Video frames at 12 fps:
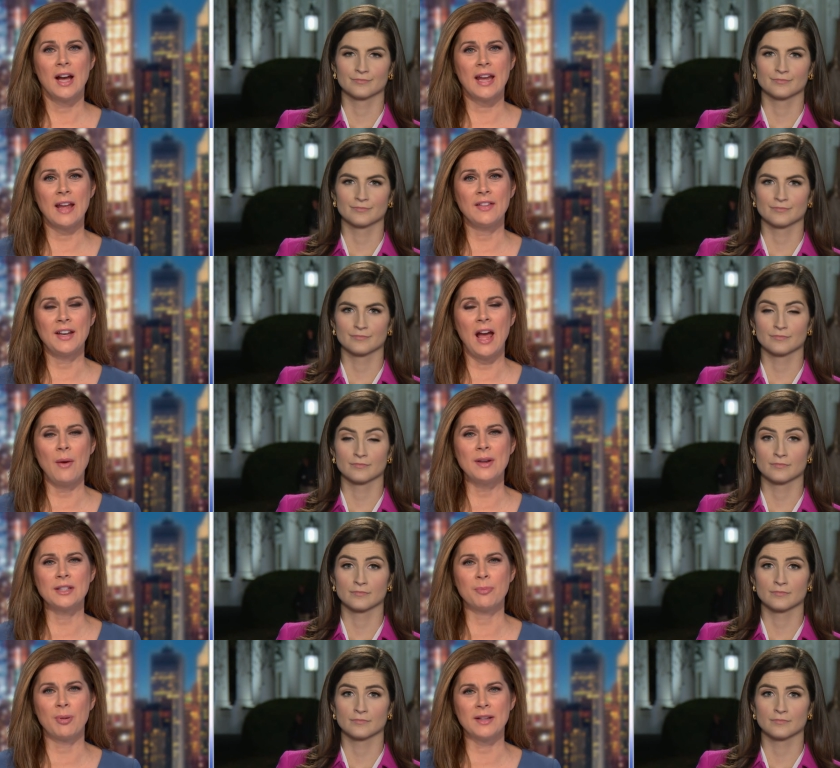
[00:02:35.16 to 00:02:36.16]
Speaker 1: uh, Kaitlan, how
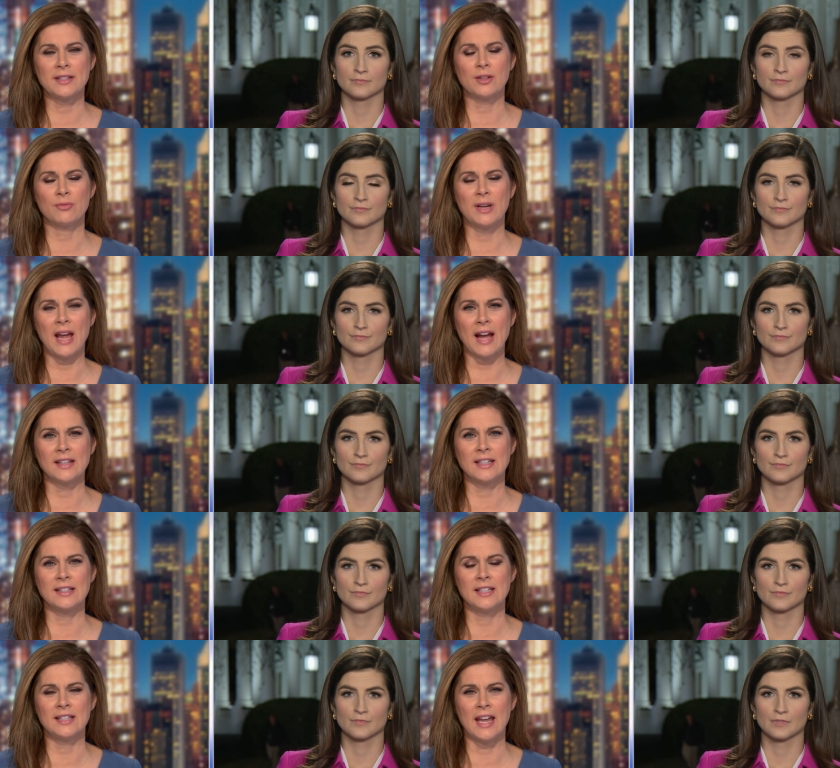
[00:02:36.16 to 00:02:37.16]
is the president
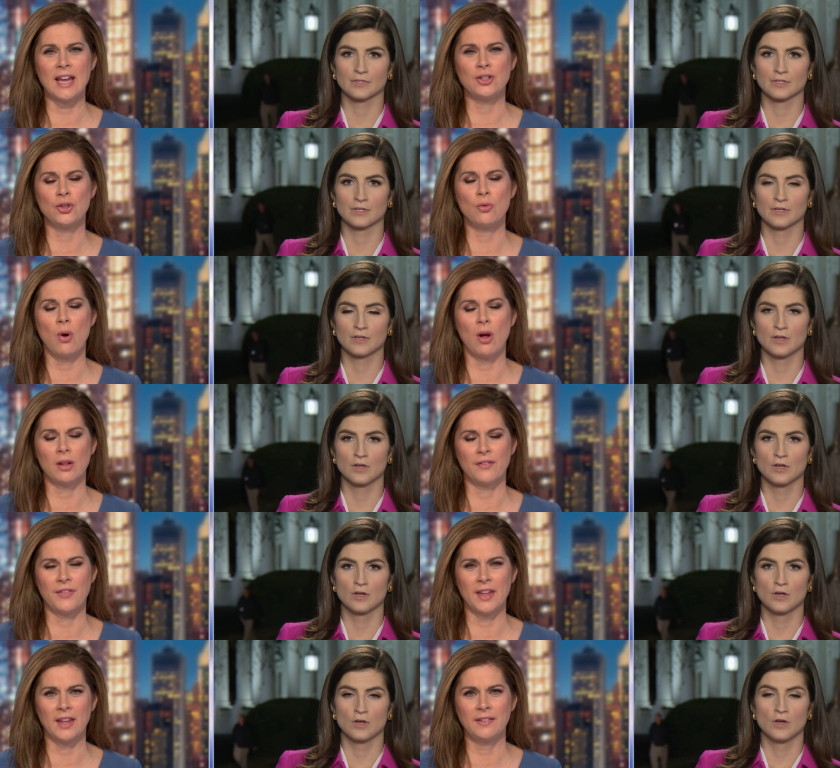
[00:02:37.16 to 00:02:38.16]
reacting today to all
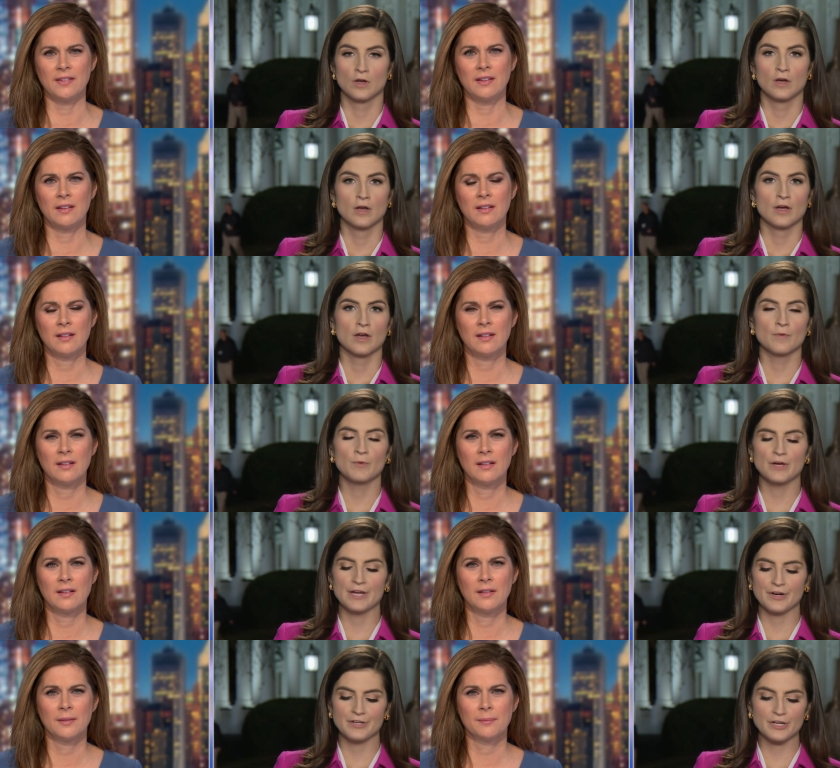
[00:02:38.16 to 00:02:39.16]
of this?
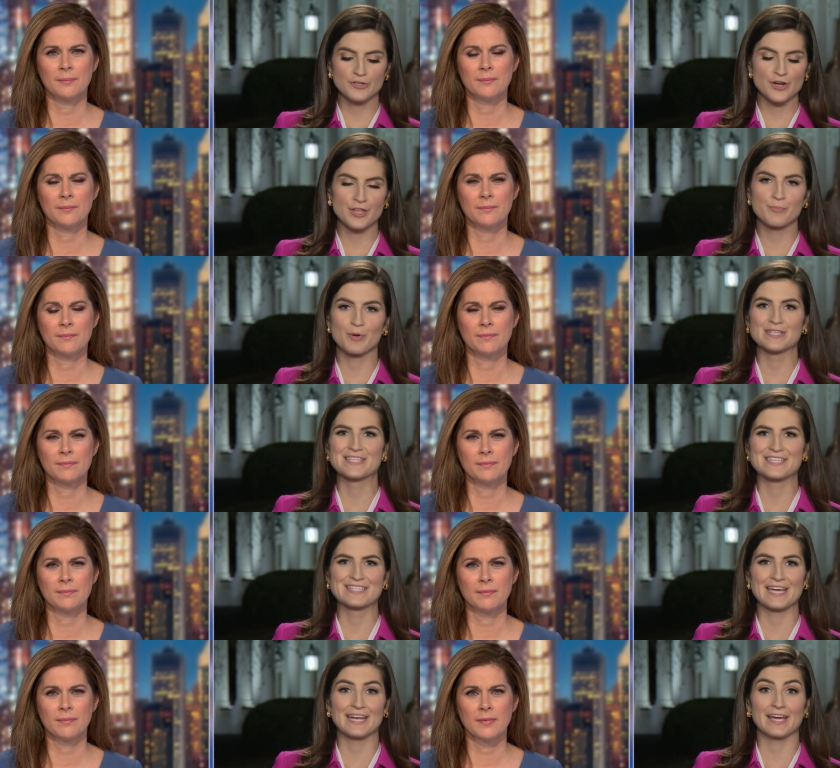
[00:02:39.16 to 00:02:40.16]
Speaker 2: Well, Erin, yesterday the
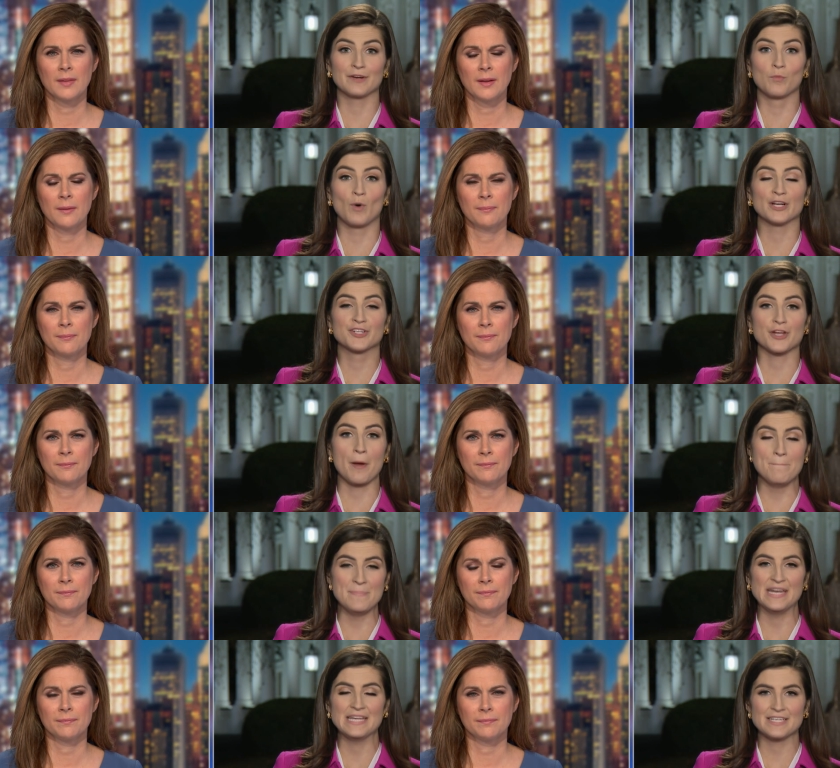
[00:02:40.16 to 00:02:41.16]
president said he hadn't watched a
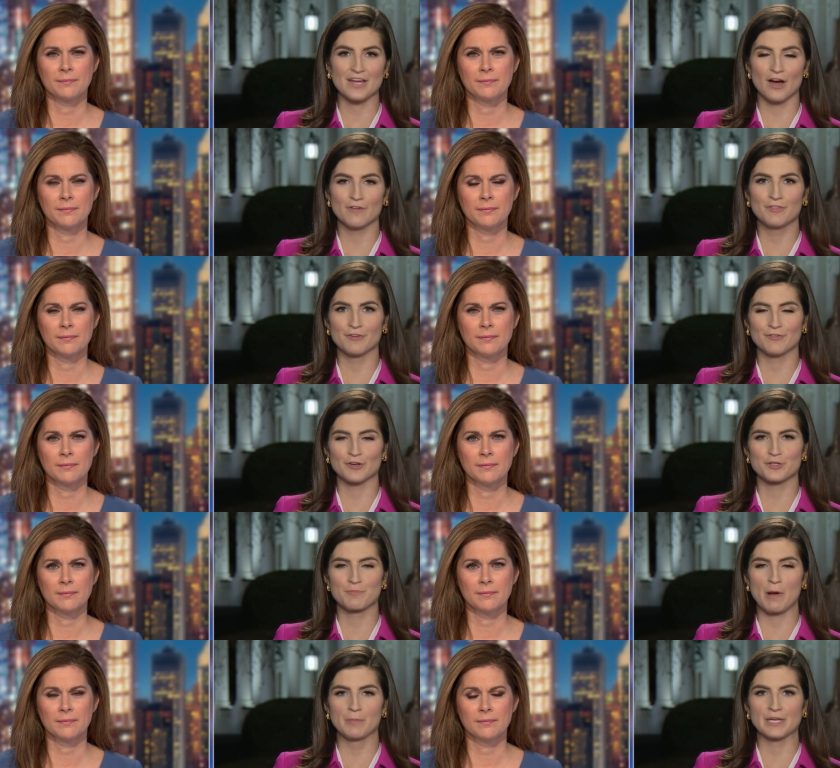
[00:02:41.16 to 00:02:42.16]
minute of the
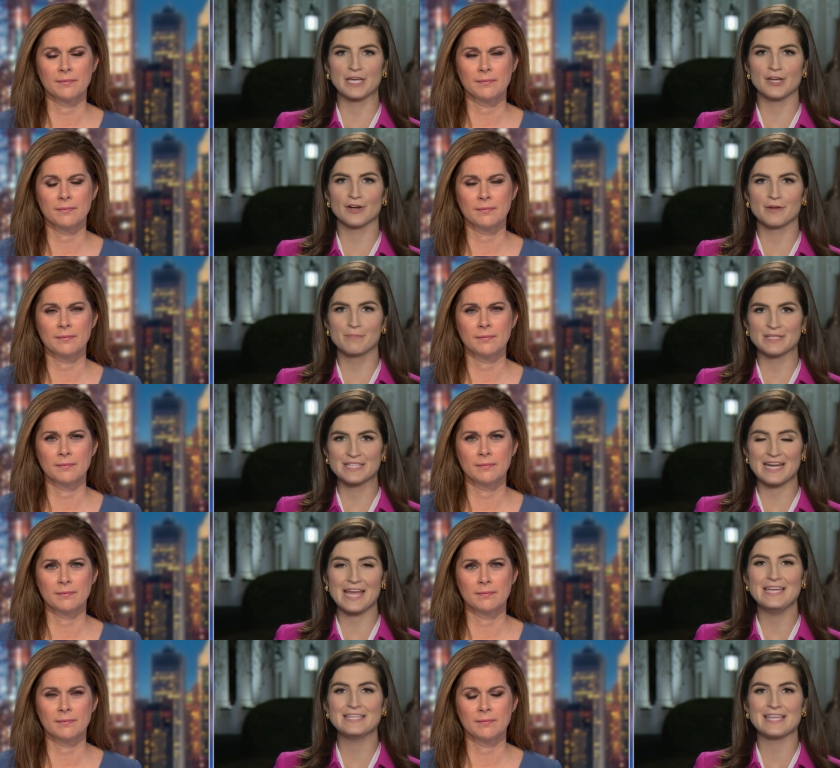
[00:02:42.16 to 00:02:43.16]
first public hearing, but
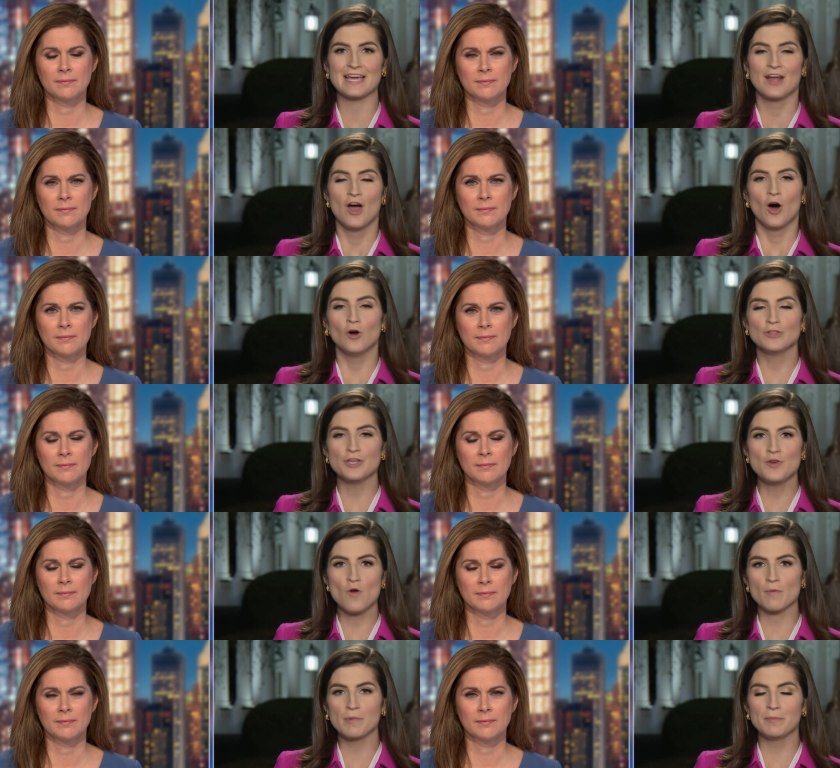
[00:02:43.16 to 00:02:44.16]
today he said only
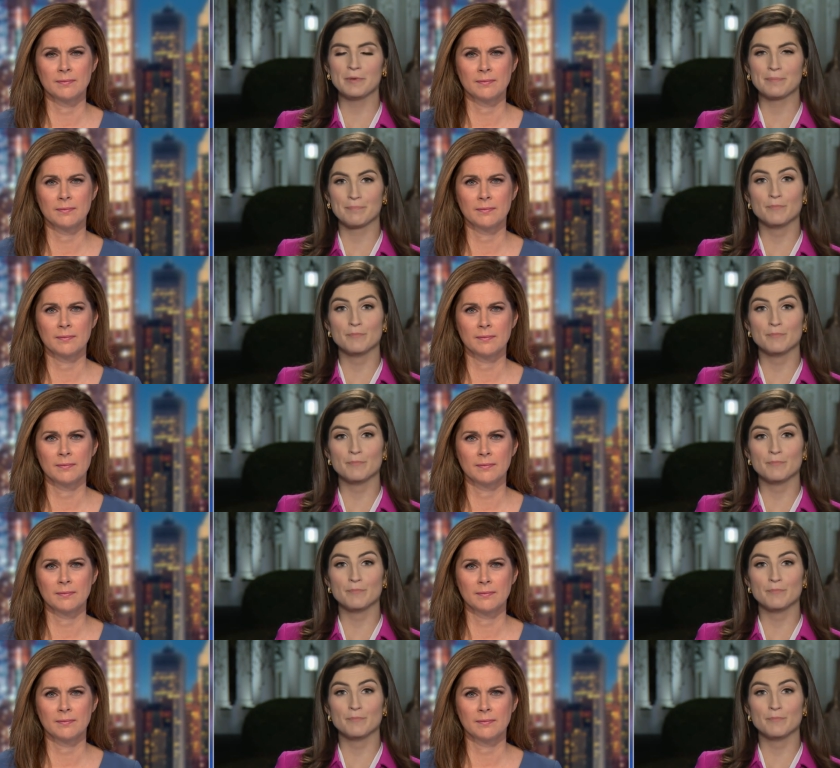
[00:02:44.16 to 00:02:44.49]
normal